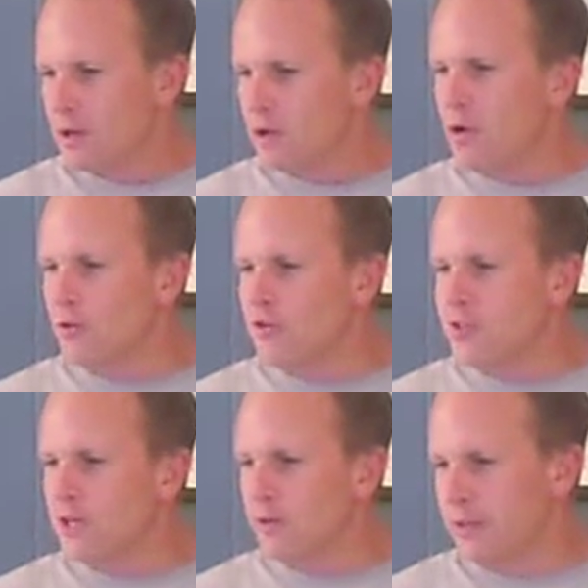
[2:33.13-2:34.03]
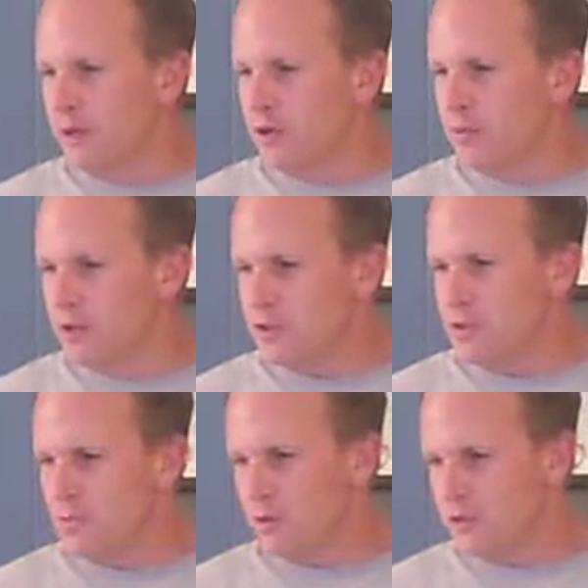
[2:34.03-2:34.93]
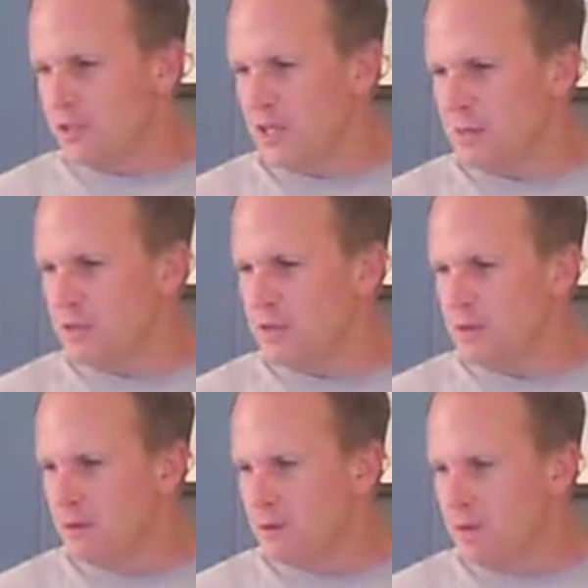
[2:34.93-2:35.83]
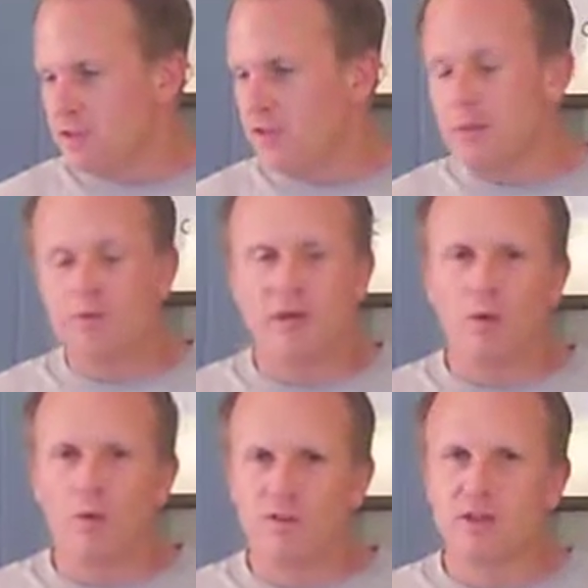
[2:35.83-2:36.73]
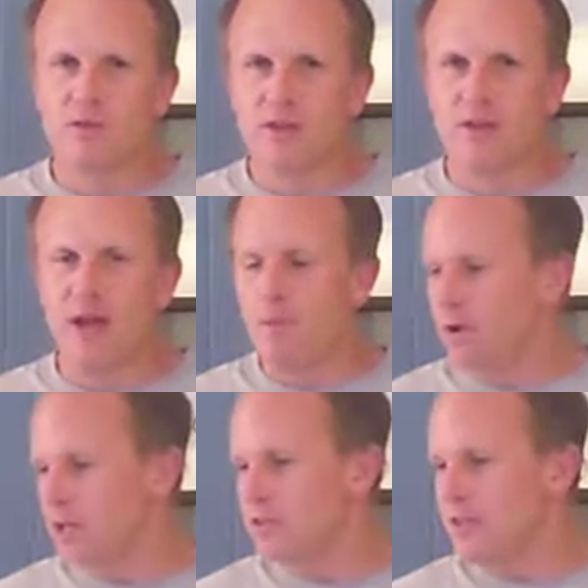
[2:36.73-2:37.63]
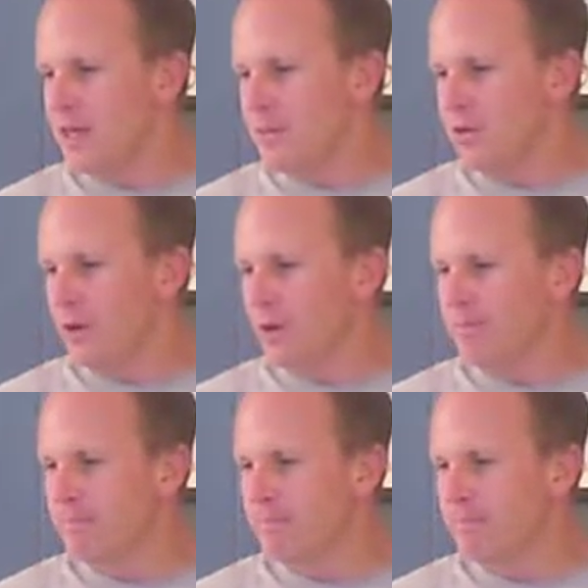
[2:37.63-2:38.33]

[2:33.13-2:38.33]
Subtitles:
You don't steal near as much as most teams. It seems like it works every time when I see them do it.